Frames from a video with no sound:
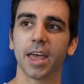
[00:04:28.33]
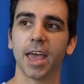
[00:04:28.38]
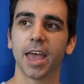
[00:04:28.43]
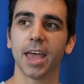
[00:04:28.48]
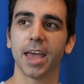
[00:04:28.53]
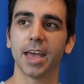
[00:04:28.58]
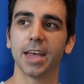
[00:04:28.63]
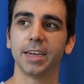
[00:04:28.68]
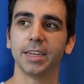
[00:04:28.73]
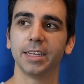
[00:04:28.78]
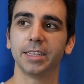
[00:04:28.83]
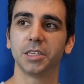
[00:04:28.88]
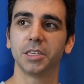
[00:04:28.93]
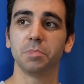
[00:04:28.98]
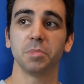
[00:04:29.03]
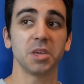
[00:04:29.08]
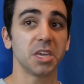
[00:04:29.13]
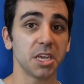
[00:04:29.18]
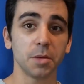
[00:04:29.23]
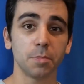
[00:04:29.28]
And it's
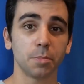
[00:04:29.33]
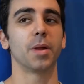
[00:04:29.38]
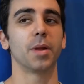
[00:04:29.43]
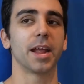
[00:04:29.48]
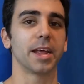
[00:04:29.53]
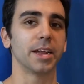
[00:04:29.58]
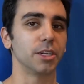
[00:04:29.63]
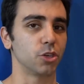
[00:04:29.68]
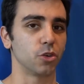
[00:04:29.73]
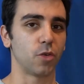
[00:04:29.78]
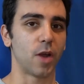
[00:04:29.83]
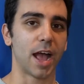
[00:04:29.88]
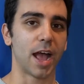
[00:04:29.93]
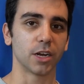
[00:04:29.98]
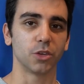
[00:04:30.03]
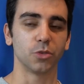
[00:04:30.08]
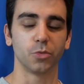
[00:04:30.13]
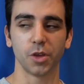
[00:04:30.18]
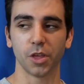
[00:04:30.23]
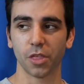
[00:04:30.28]
me, but I
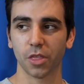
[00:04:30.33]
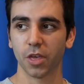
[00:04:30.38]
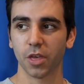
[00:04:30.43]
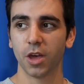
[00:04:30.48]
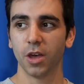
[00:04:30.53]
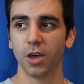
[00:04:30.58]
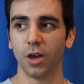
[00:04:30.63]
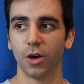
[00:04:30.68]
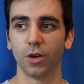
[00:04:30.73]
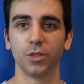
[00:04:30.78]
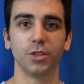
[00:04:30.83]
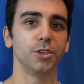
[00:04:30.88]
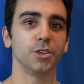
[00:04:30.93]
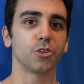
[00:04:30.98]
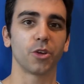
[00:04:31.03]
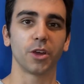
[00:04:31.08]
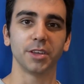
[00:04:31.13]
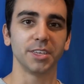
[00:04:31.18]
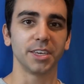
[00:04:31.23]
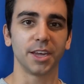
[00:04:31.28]
interact with all these
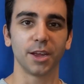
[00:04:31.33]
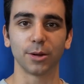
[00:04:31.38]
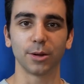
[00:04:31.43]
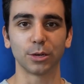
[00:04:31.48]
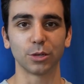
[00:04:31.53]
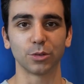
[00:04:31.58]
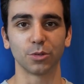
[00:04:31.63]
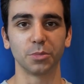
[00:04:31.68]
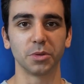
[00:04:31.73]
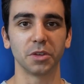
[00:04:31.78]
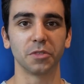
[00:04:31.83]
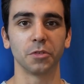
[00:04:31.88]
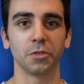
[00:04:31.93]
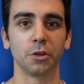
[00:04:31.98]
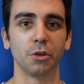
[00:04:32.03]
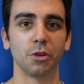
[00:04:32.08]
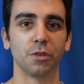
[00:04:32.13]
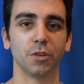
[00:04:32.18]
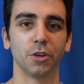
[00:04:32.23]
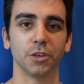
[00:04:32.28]
crazy characters from different
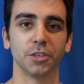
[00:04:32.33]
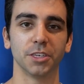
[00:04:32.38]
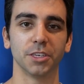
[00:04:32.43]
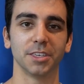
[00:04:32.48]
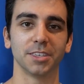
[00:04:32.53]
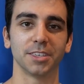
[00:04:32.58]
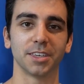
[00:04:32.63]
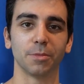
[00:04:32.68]
universes,